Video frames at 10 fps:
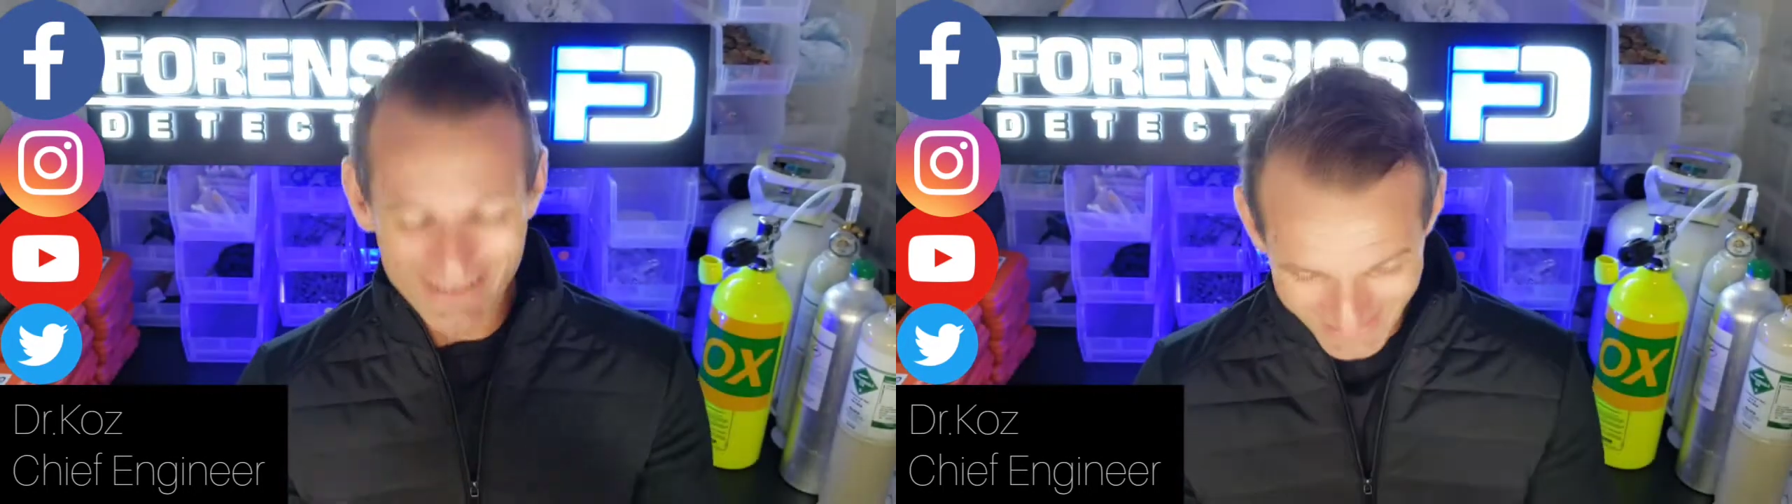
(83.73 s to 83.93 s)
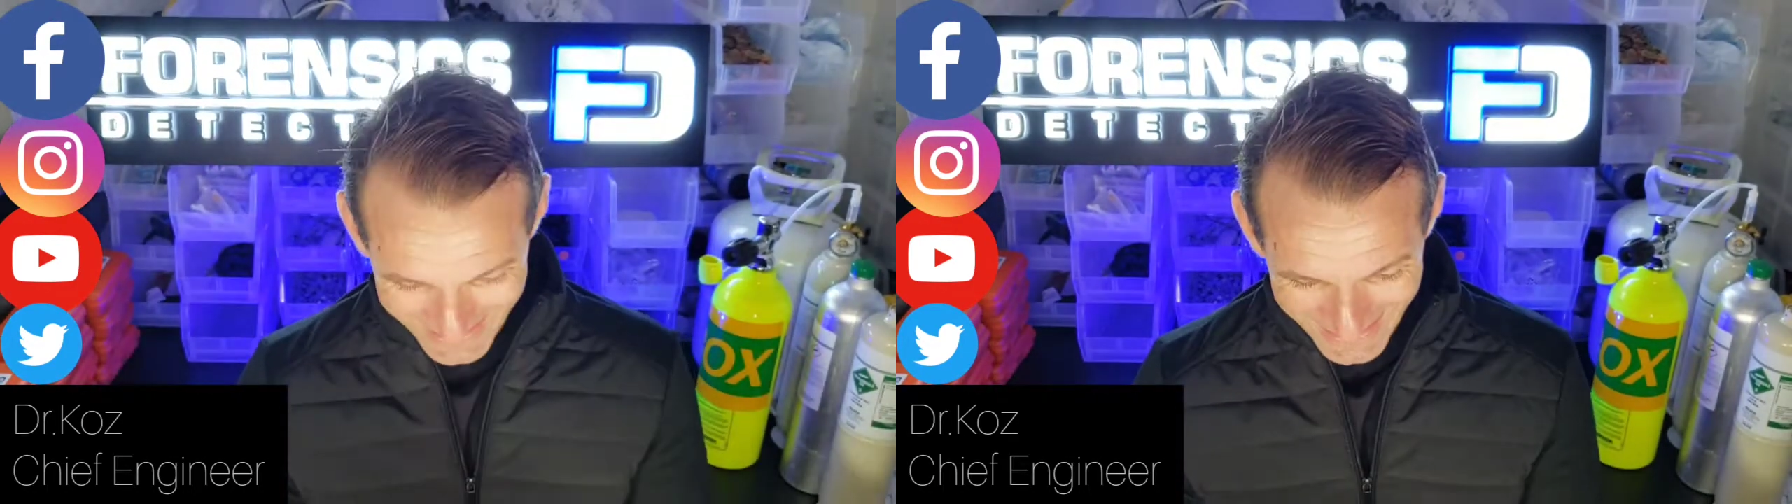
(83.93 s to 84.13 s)

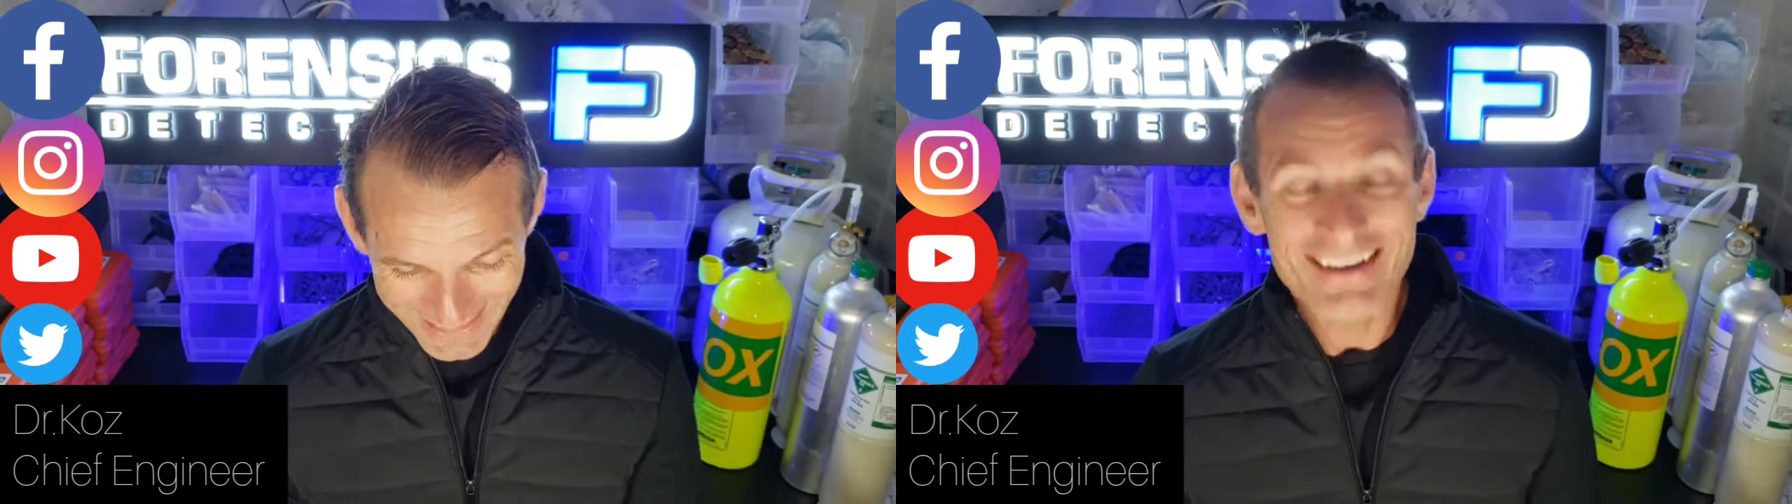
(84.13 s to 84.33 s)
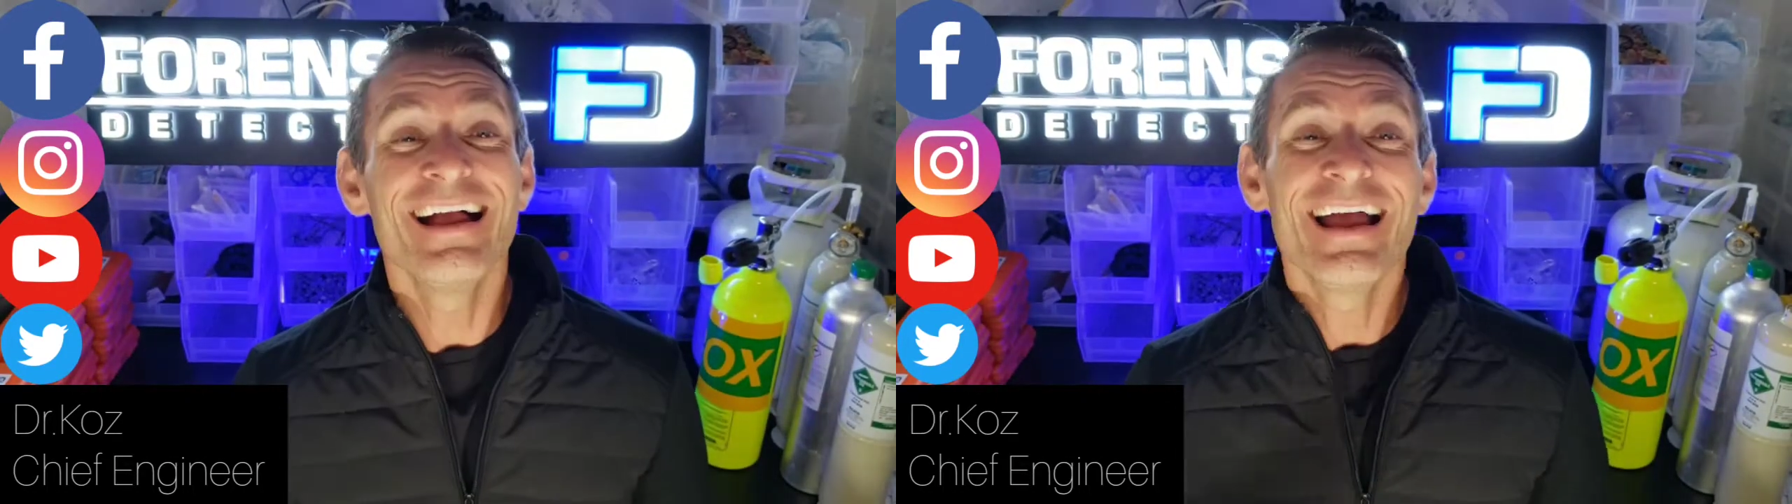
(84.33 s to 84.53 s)

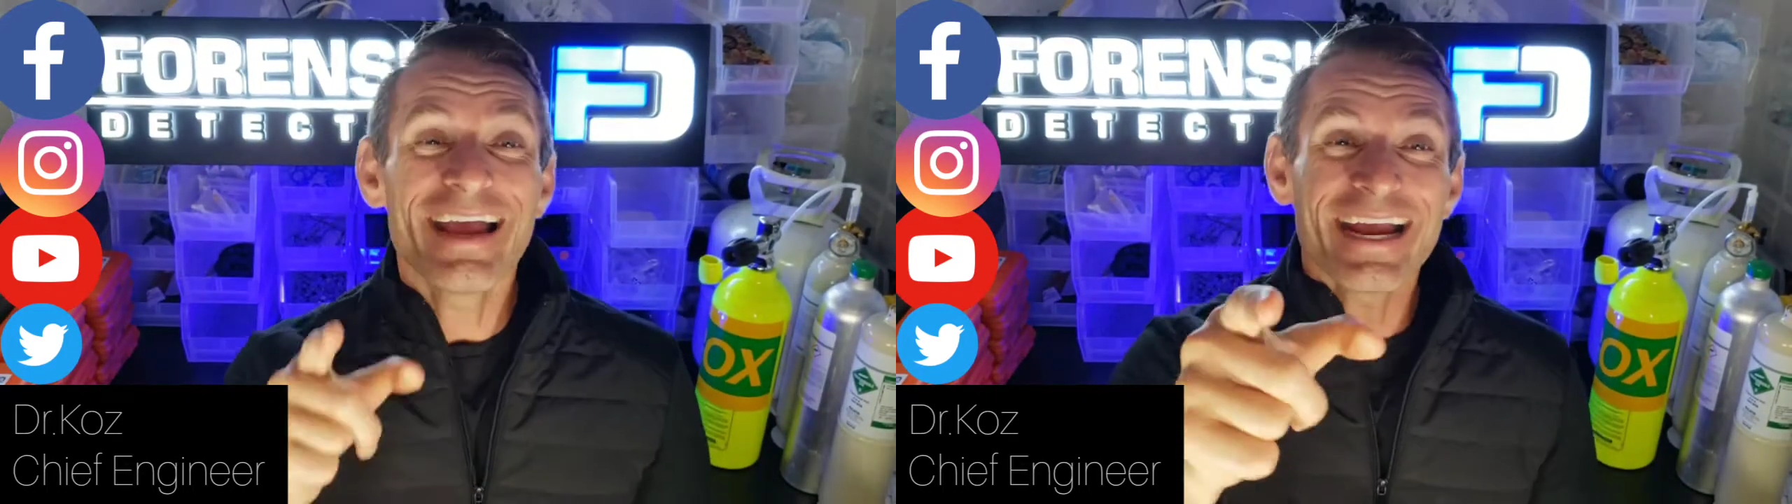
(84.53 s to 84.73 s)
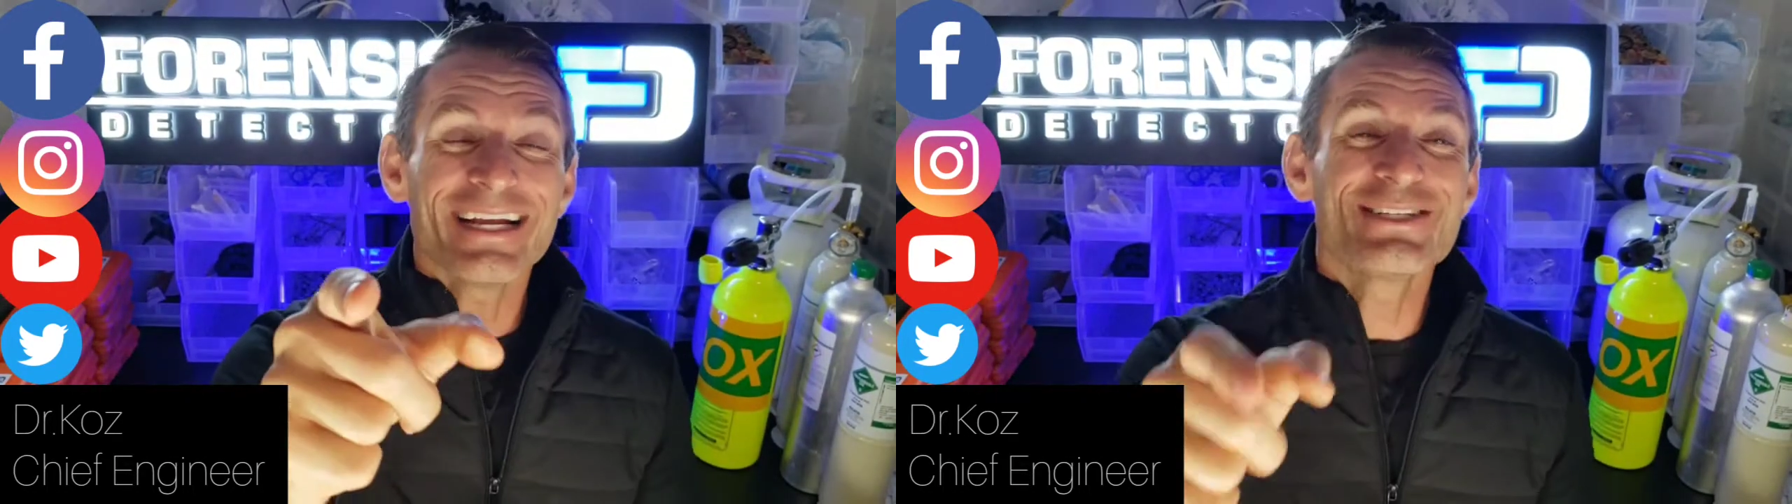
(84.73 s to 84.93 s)
idea.
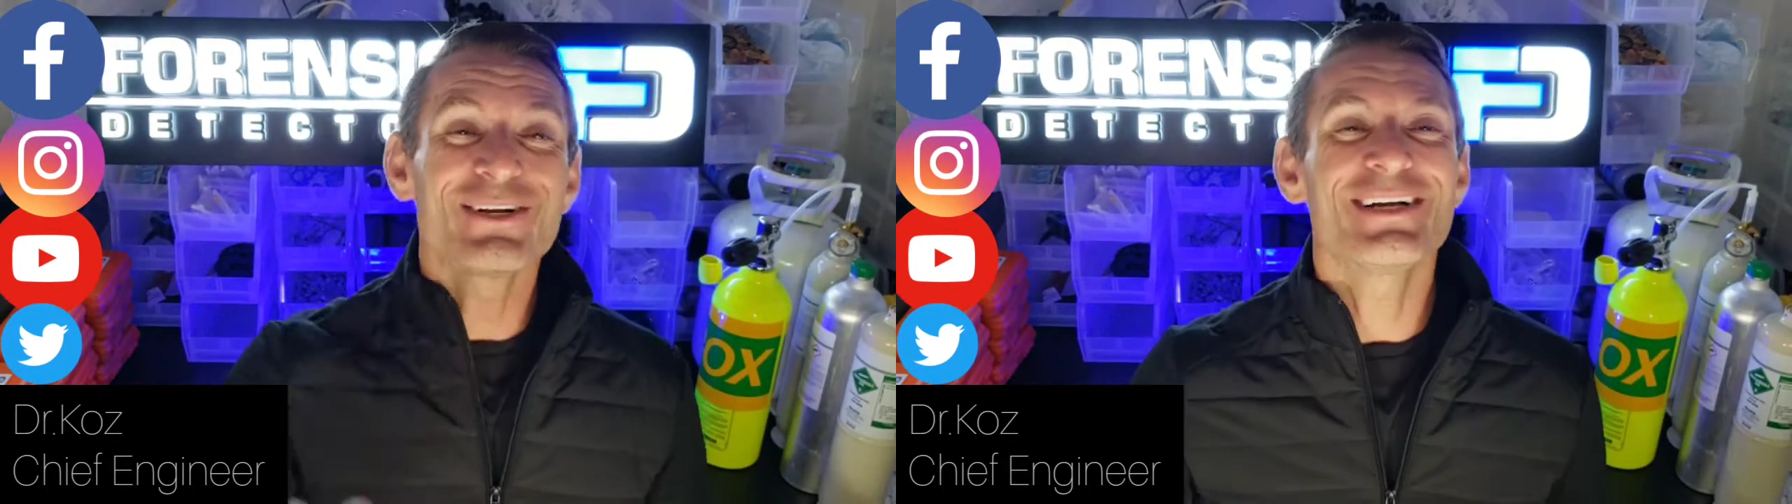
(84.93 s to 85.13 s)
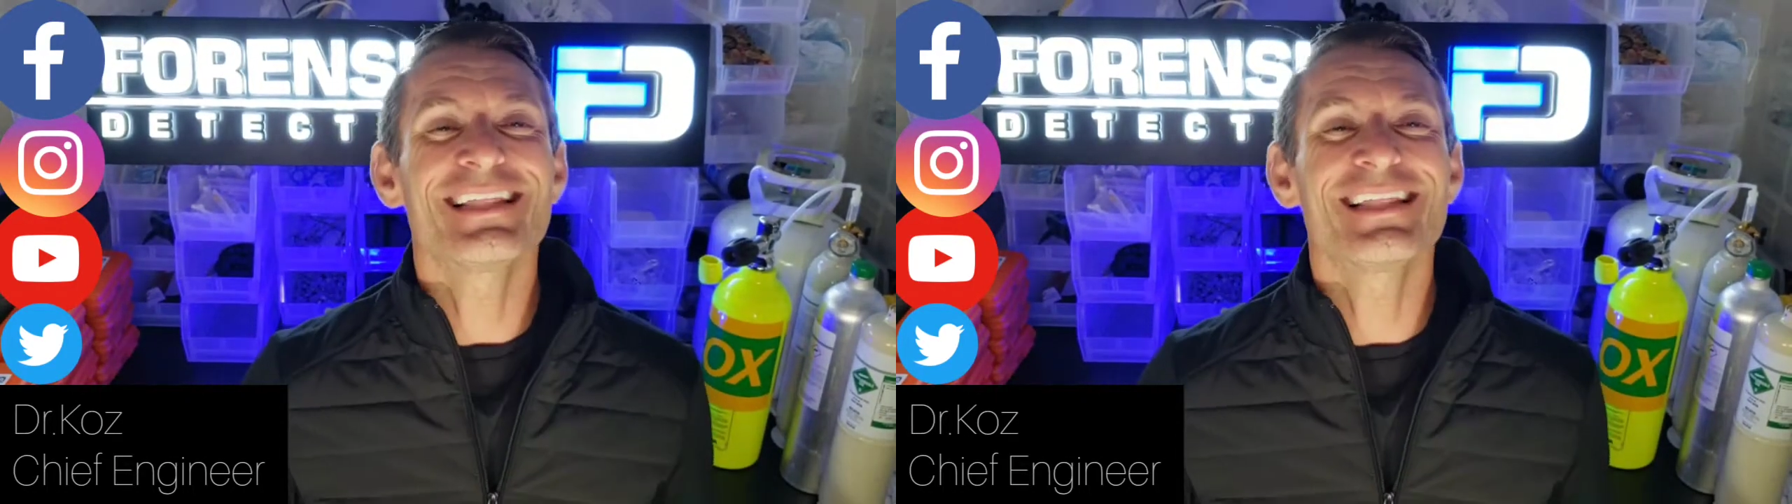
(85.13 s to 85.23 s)
Enjoy